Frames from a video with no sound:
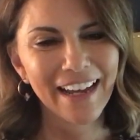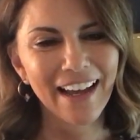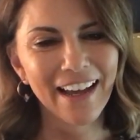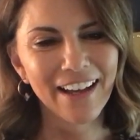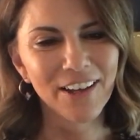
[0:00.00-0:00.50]

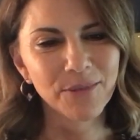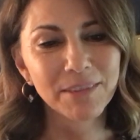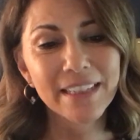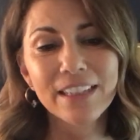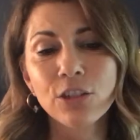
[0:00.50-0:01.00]

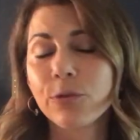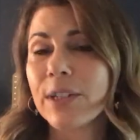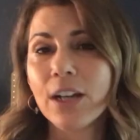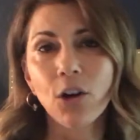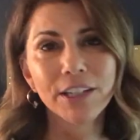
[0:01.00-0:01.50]
Listen to
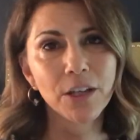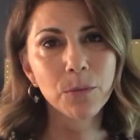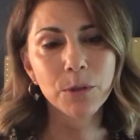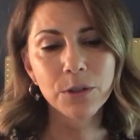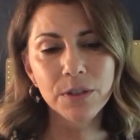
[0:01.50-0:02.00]
free
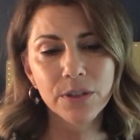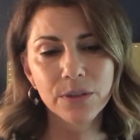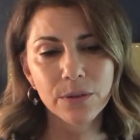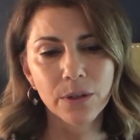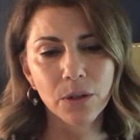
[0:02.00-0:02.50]

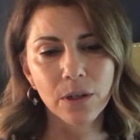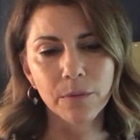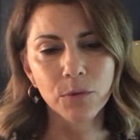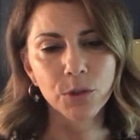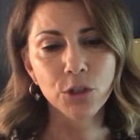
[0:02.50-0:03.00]
audiobooks
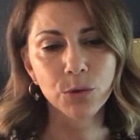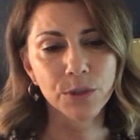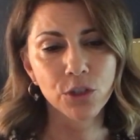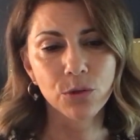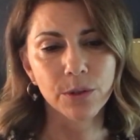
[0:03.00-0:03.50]
or
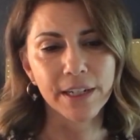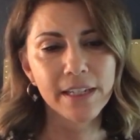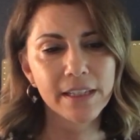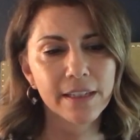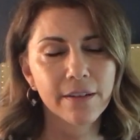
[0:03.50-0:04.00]
short
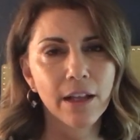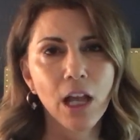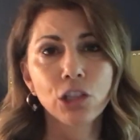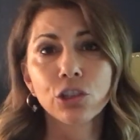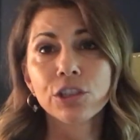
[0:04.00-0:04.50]
stories.
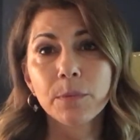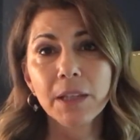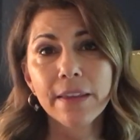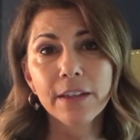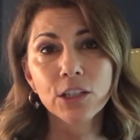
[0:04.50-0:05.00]
Learn to
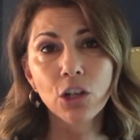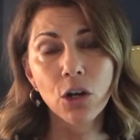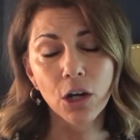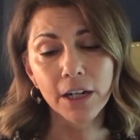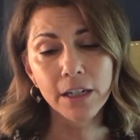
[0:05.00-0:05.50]
play the
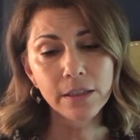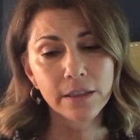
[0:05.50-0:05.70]
guitar.